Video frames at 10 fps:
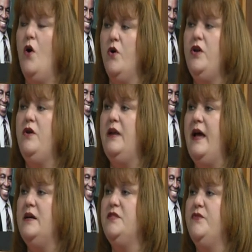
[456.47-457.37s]
or you can
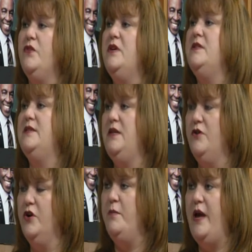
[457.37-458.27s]
ask for the
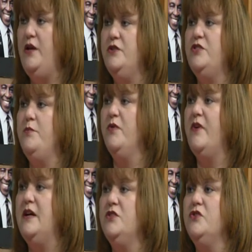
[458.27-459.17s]
senior companion
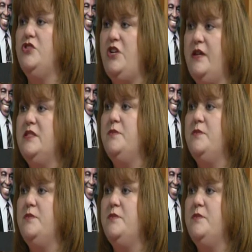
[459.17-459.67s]
supervisors, Janice